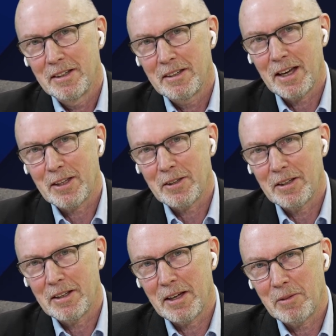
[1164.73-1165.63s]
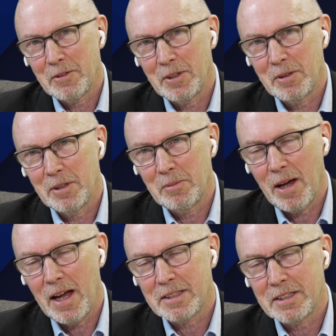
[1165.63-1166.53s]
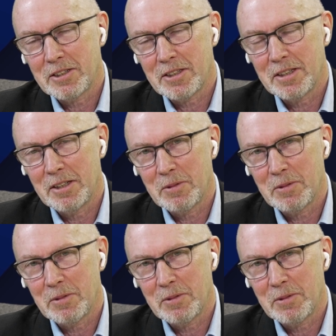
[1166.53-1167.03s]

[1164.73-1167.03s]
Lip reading: Like we've seen in the past. It's just that it